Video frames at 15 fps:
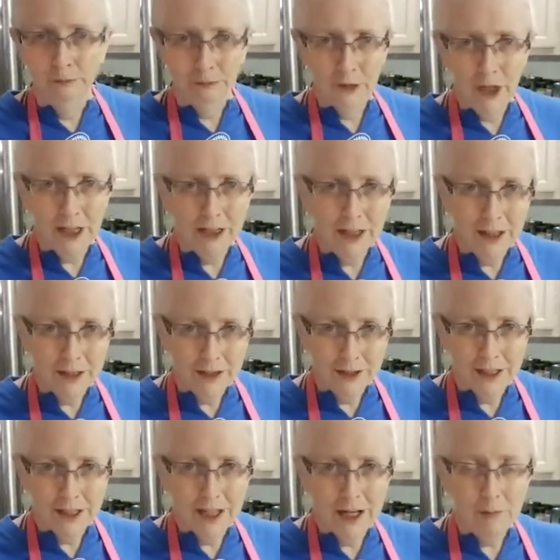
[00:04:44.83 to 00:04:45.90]
I like
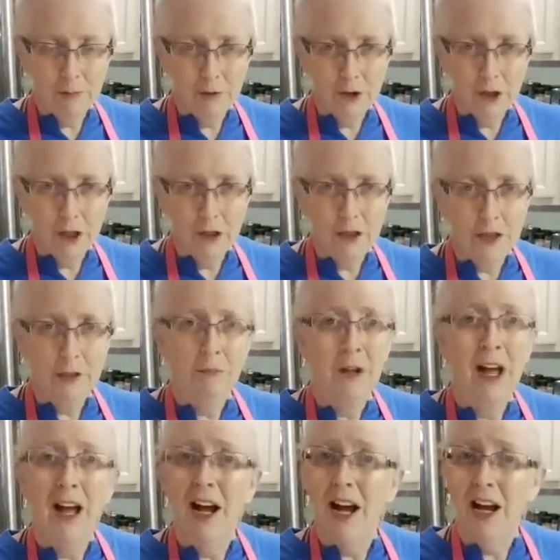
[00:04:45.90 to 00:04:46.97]
thick applesauce.
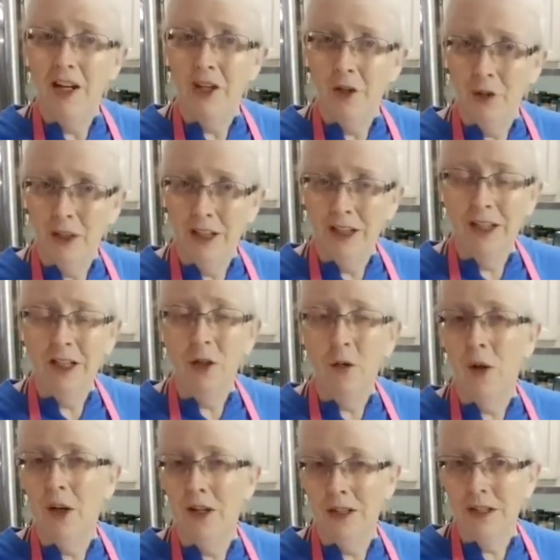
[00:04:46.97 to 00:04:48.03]
I don't like it
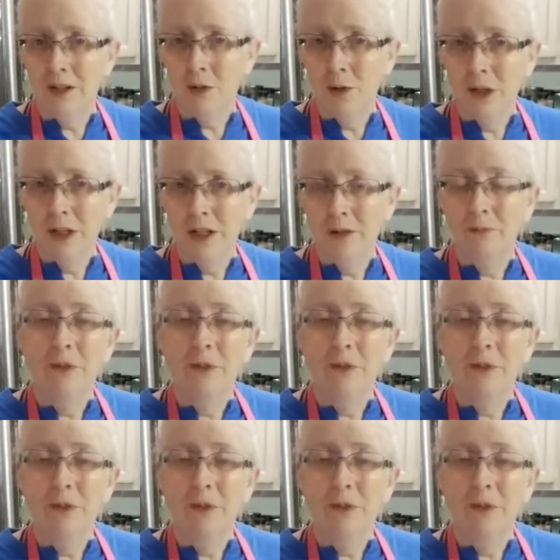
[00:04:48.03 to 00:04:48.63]
quite as sweet.